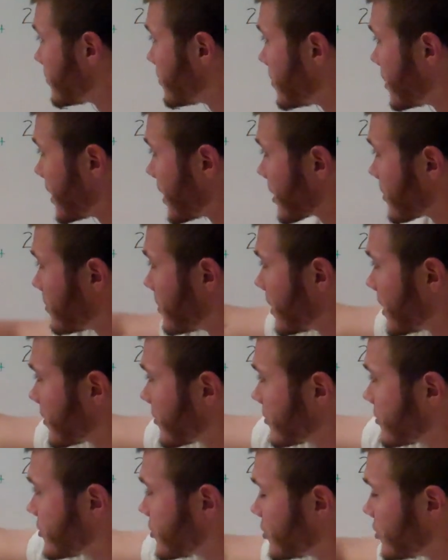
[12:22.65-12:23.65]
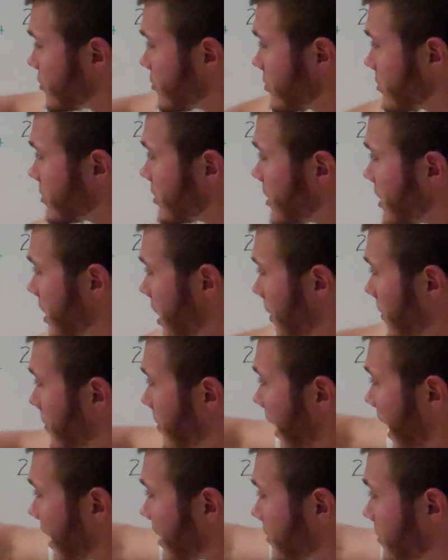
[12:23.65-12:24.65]
Big being the 2,
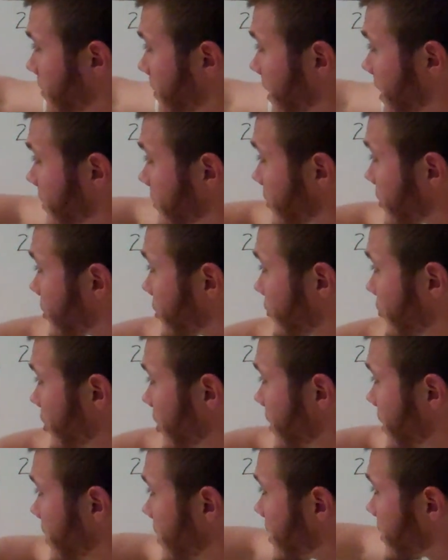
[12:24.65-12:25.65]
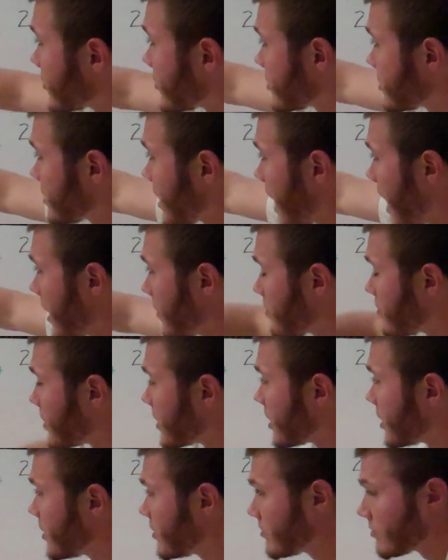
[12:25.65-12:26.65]
bottom being the 3, and the top
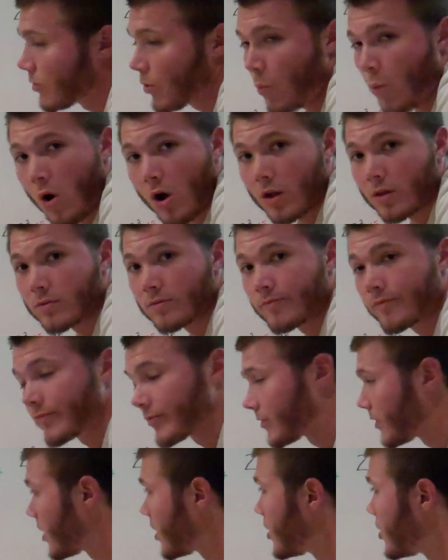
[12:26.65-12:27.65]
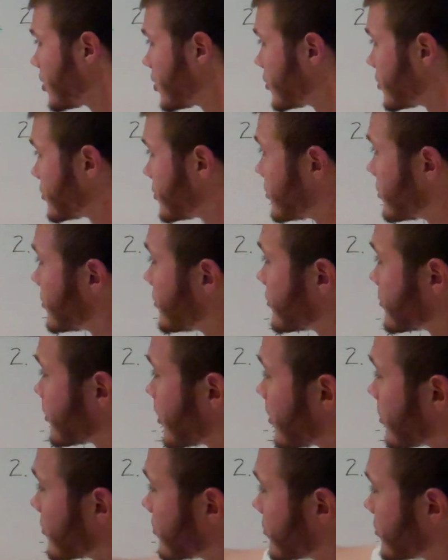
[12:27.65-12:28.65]
being the 1.
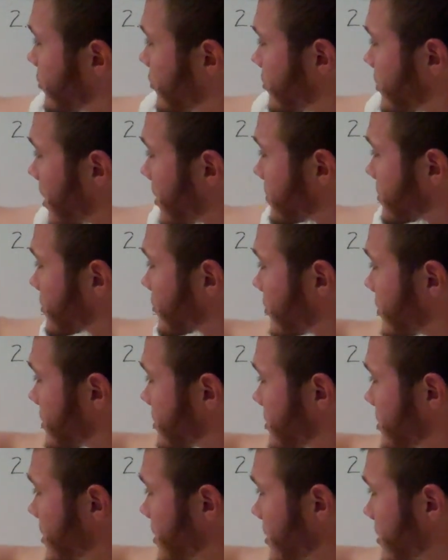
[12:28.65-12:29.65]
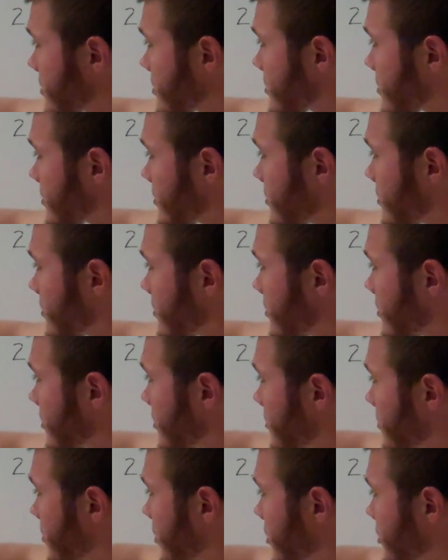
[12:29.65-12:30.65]
So, 2 times 3 is 6,
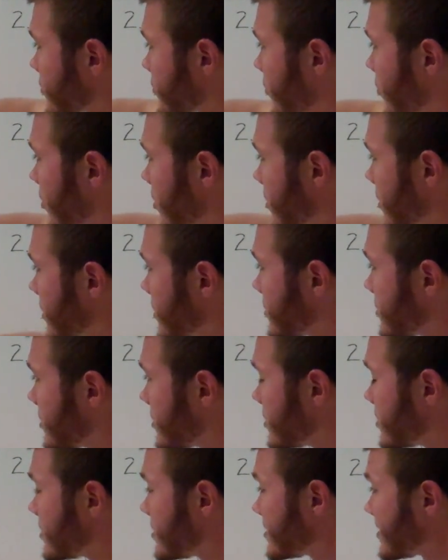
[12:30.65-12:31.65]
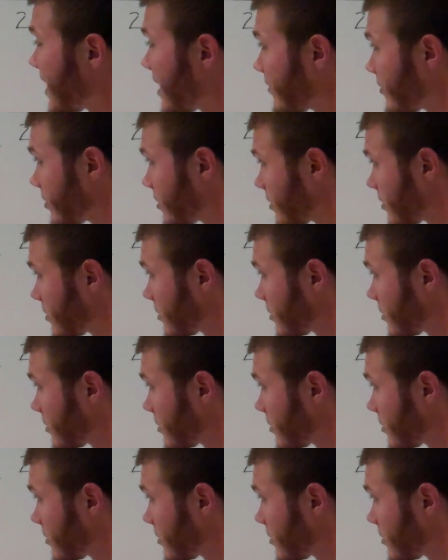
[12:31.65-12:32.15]
plus 1 is 7.